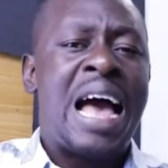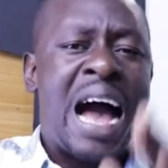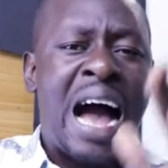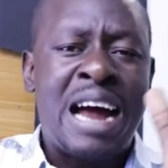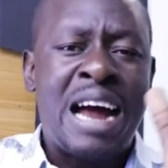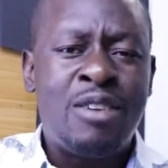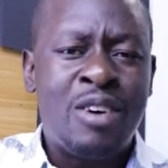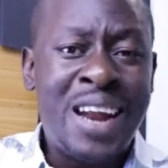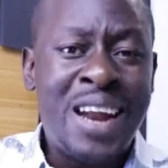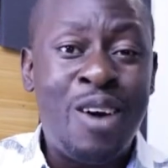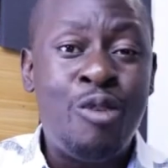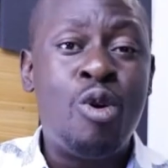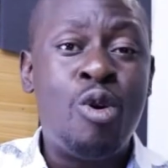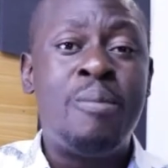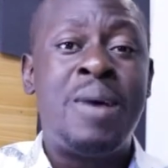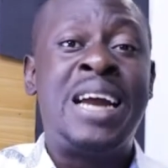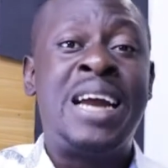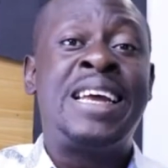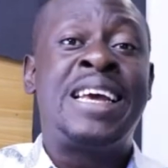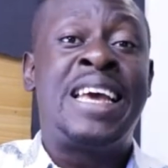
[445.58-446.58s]
Another
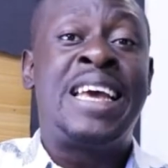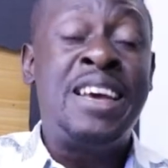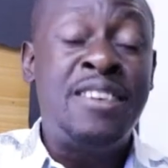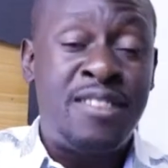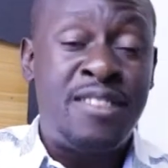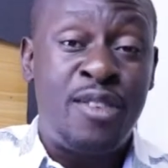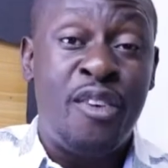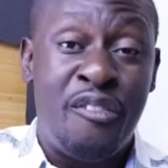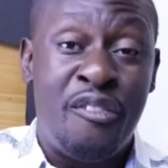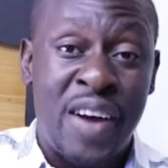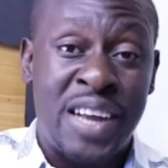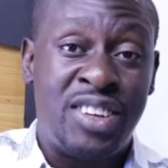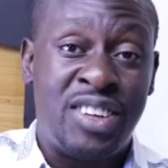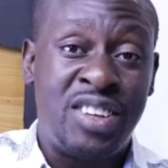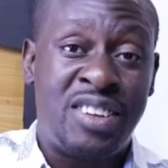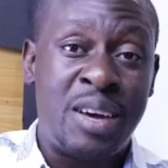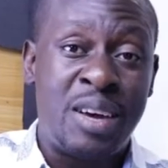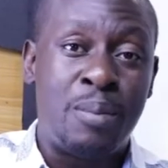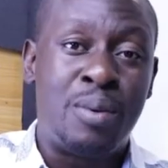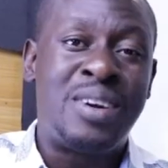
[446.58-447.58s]
woman gives you
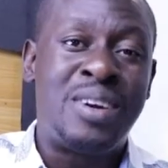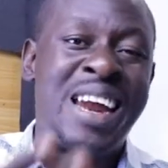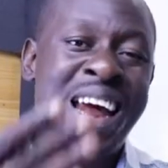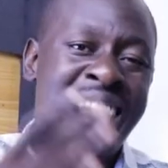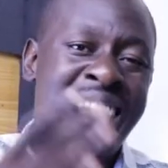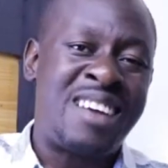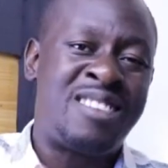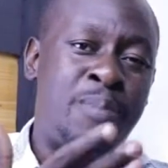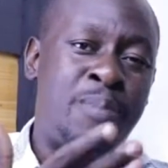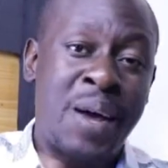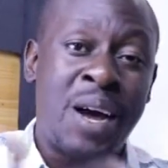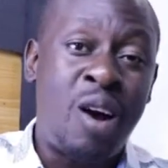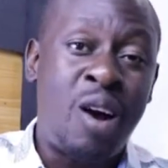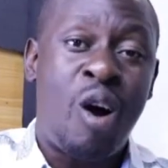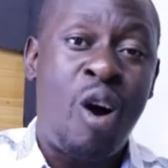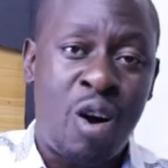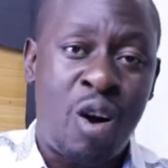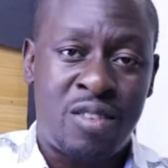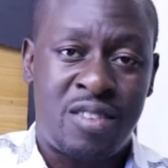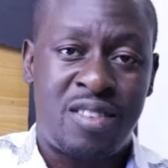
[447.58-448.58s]
vegetable that has been
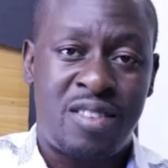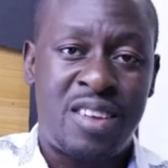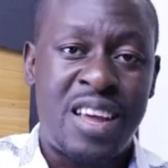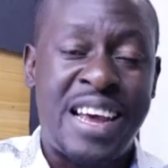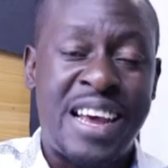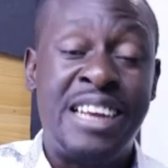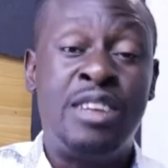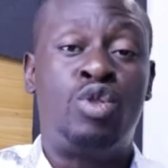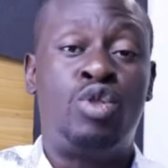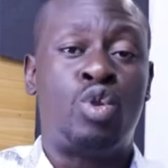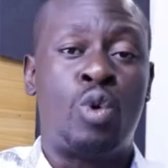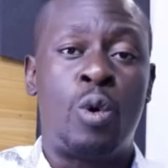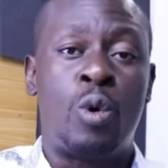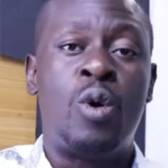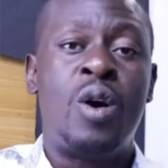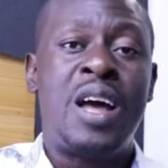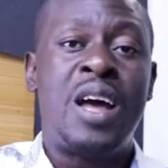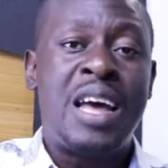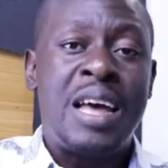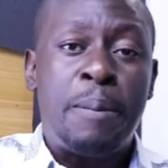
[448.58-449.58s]
cut into
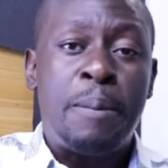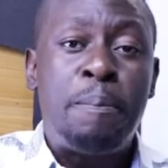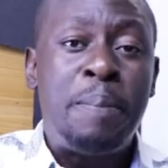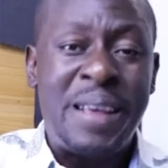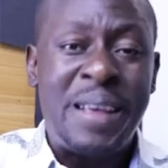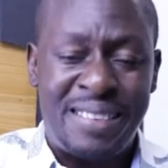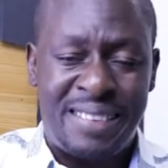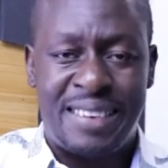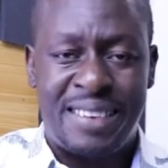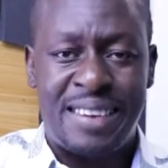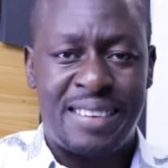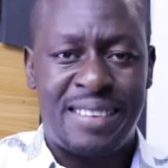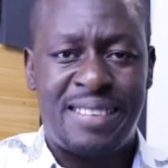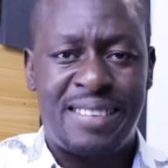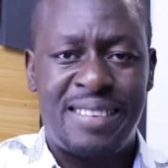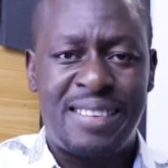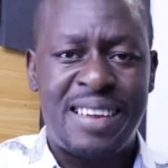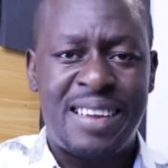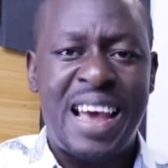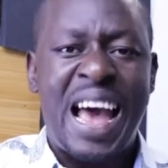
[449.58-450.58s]

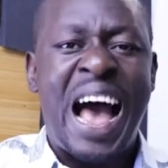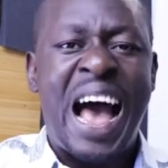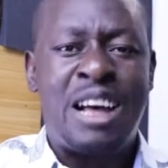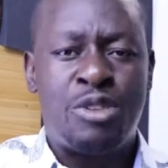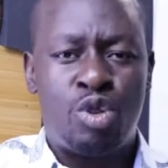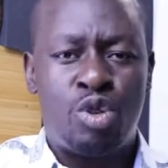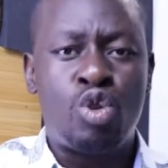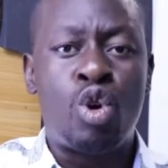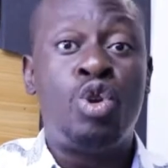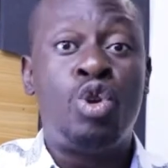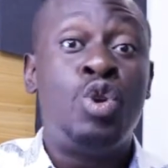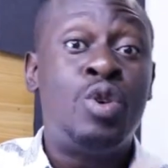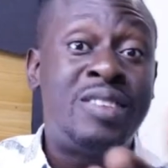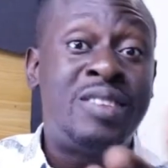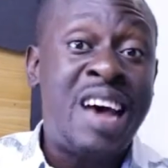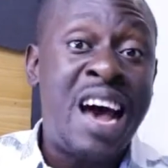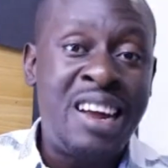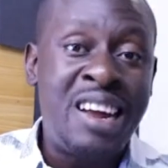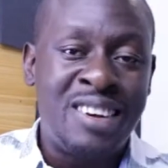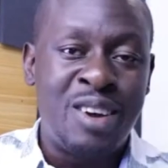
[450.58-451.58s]
pieces. And so you
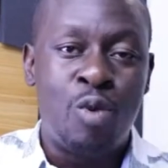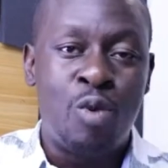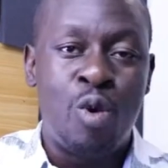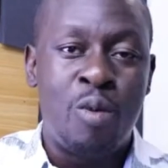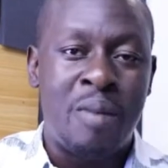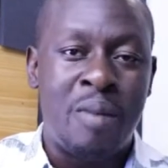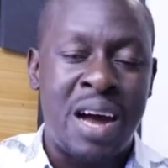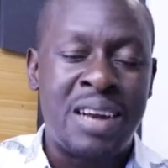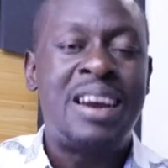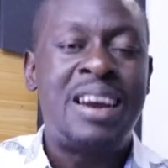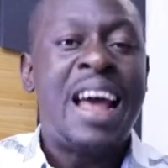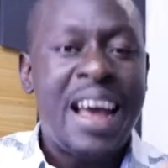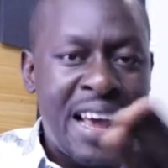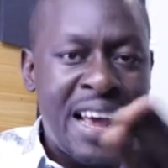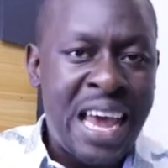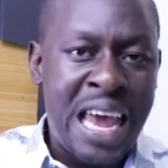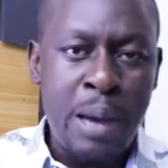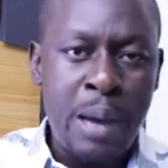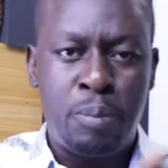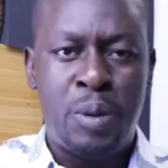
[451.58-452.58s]
tell the woman,
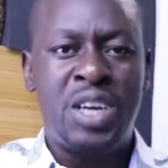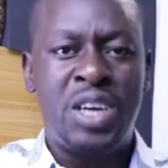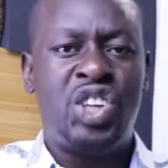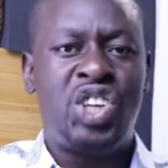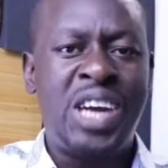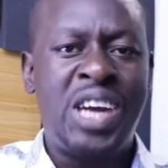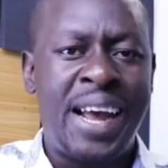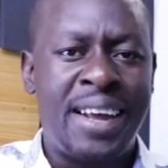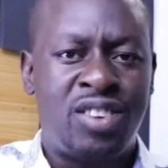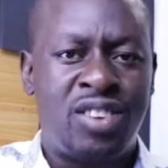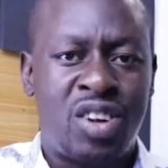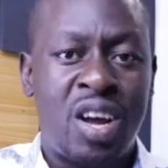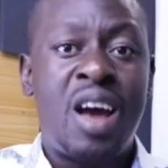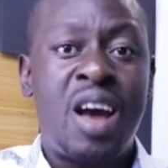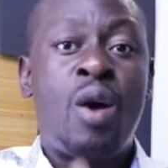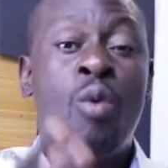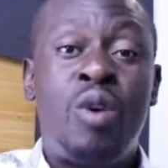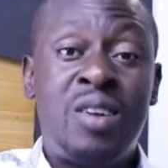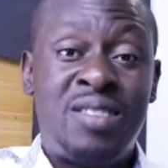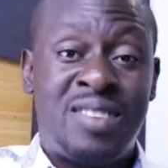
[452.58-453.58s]
keep the change.
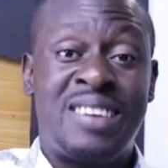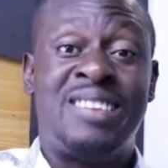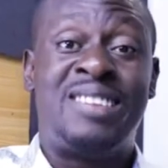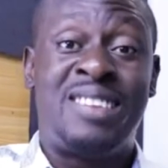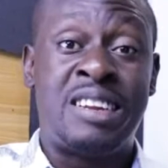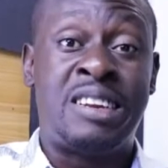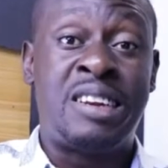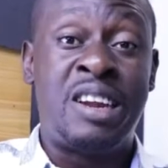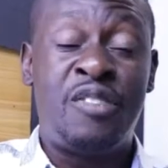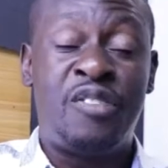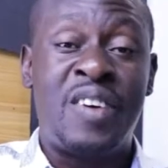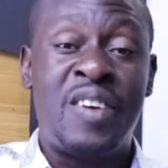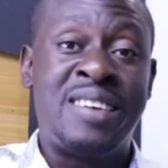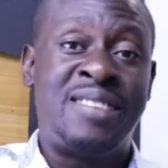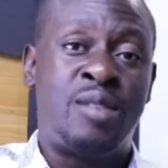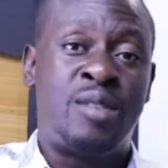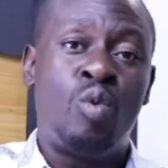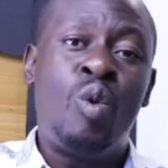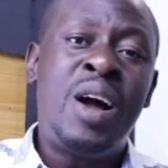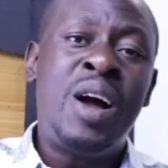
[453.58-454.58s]
What is the
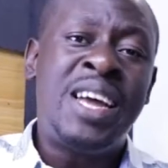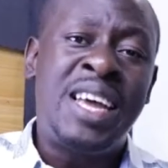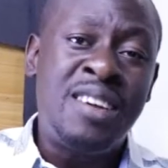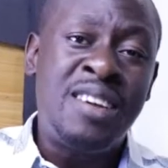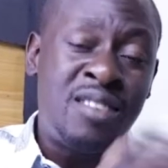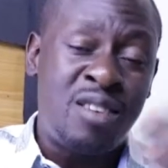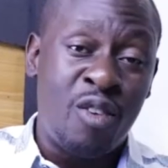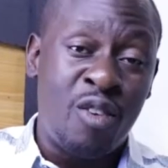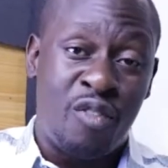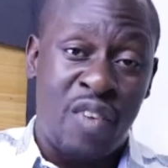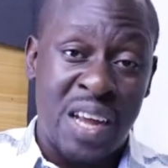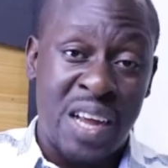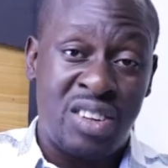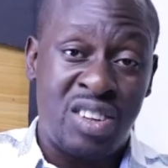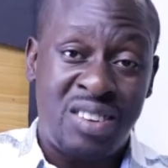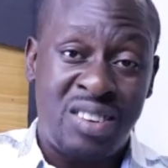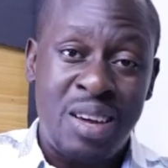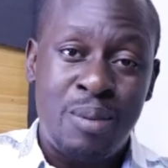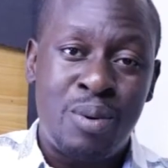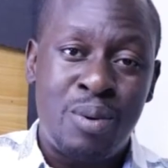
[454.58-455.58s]
difference? One gives you
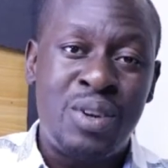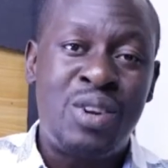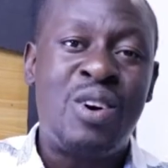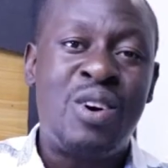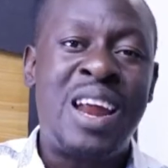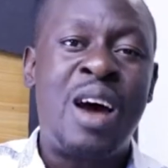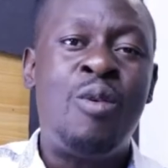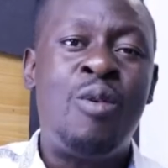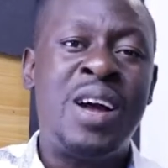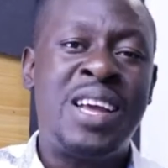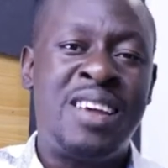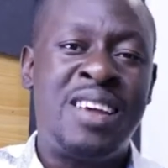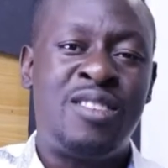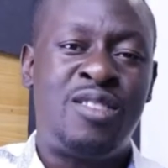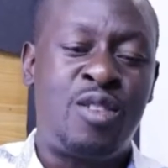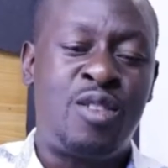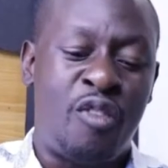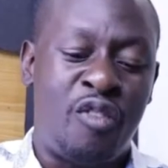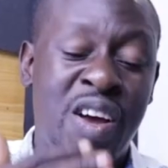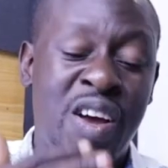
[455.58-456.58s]
vegetable, the other one
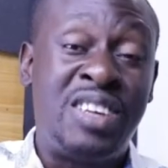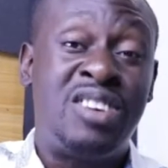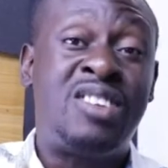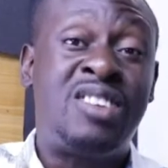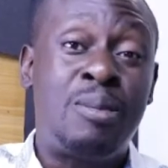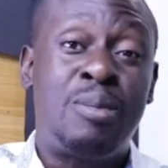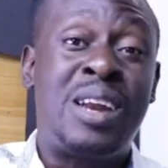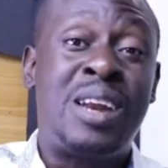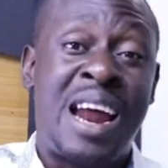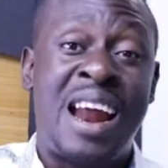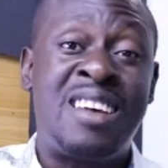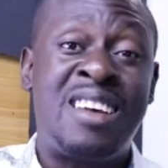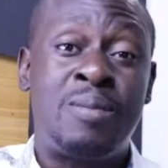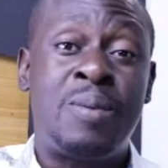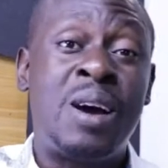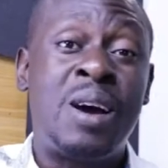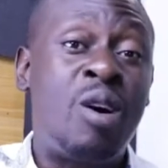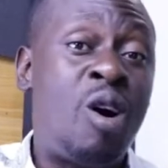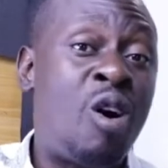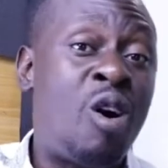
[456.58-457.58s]
gives you vegetable that has
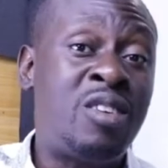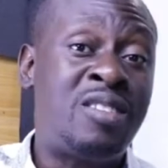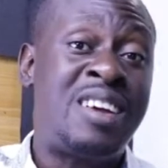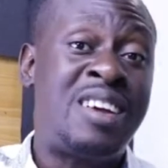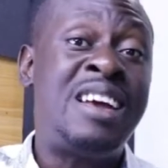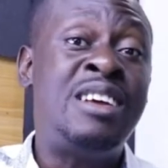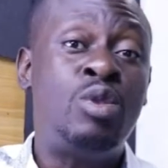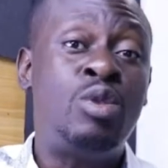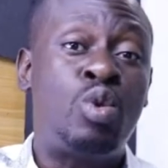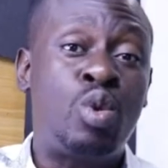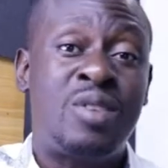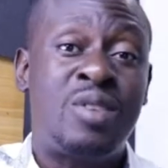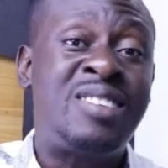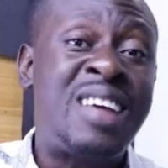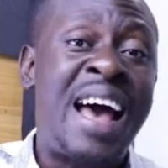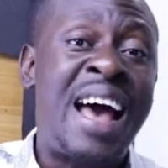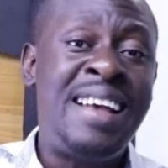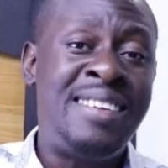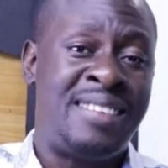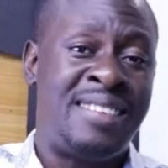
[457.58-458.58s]
been cut into
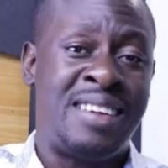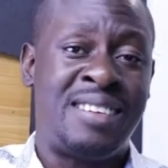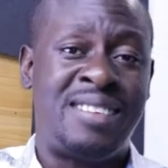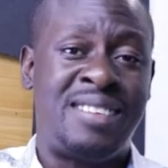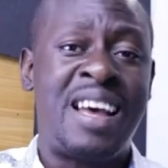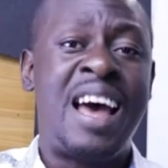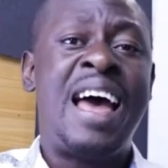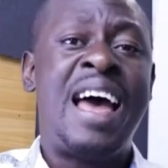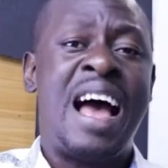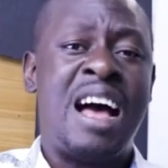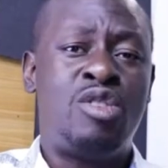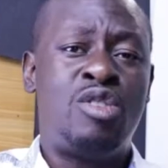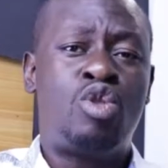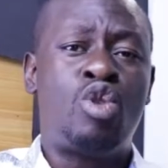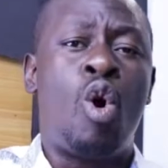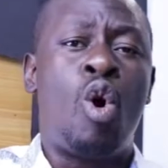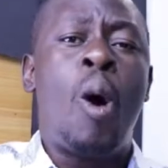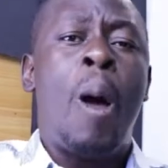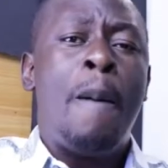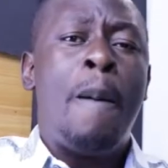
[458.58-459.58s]
sizes. And so,